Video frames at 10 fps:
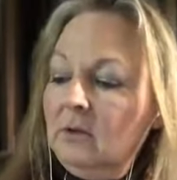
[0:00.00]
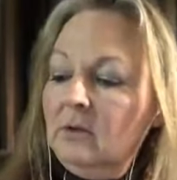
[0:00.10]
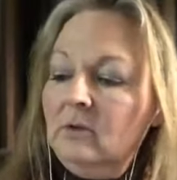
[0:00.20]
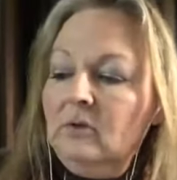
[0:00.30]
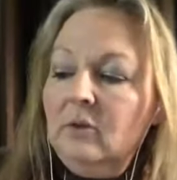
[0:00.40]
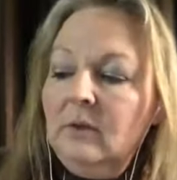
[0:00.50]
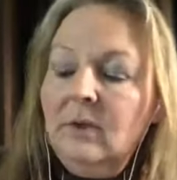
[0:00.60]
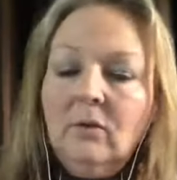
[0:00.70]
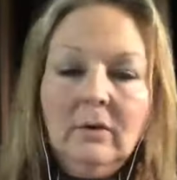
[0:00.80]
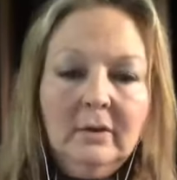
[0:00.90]
So, in
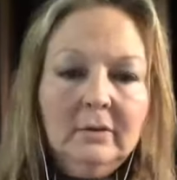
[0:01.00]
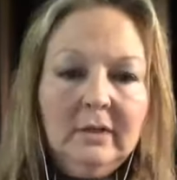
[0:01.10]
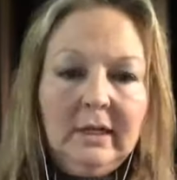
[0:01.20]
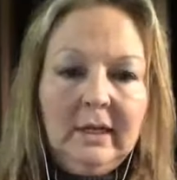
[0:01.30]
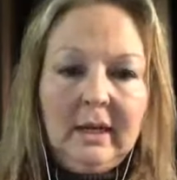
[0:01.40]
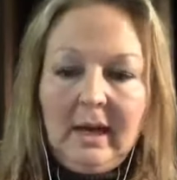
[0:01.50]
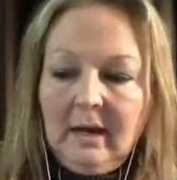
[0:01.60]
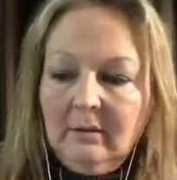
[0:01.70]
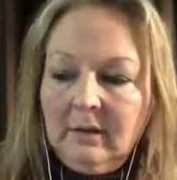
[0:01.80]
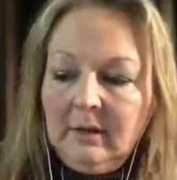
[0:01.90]
order to get
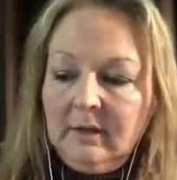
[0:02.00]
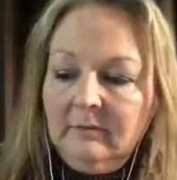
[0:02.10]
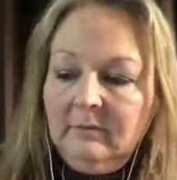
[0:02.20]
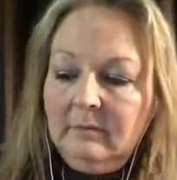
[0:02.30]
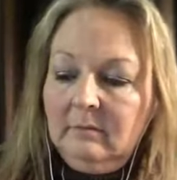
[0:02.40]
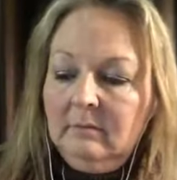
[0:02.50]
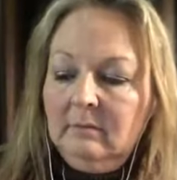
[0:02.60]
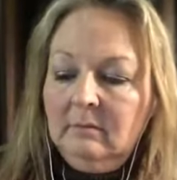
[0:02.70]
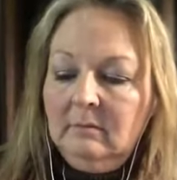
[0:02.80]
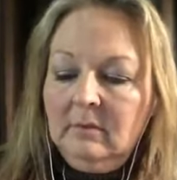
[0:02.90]
out of
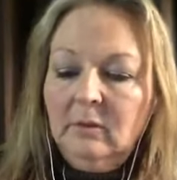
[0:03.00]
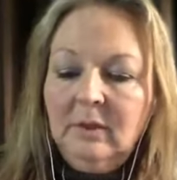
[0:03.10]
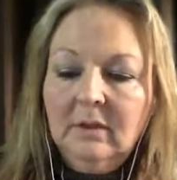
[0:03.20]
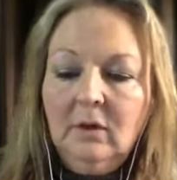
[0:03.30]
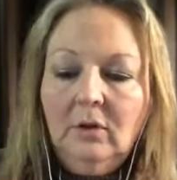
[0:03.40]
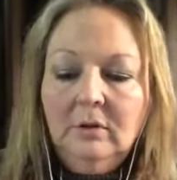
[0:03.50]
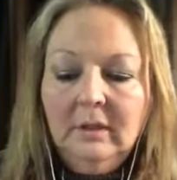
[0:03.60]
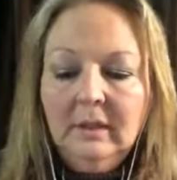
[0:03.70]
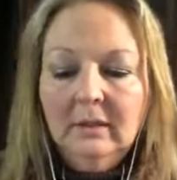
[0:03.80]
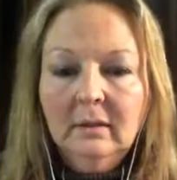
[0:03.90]
the
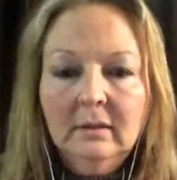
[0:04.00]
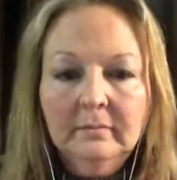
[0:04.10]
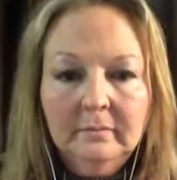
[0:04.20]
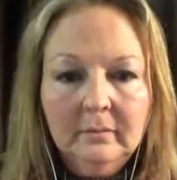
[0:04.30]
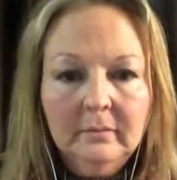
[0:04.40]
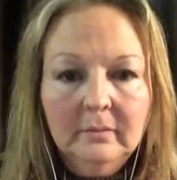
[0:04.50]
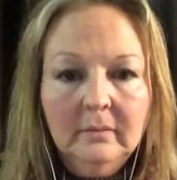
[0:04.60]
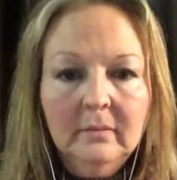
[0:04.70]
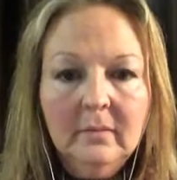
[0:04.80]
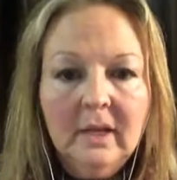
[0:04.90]
withholding
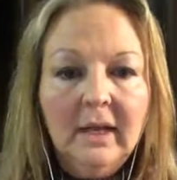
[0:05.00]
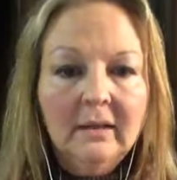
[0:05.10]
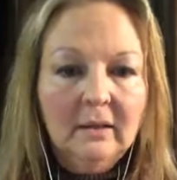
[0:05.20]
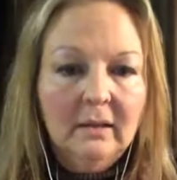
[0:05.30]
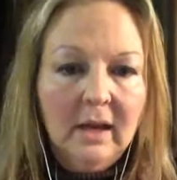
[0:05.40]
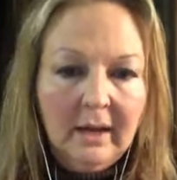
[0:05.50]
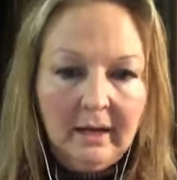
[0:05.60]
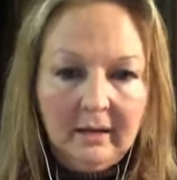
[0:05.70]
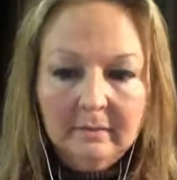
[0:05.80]
and the lying,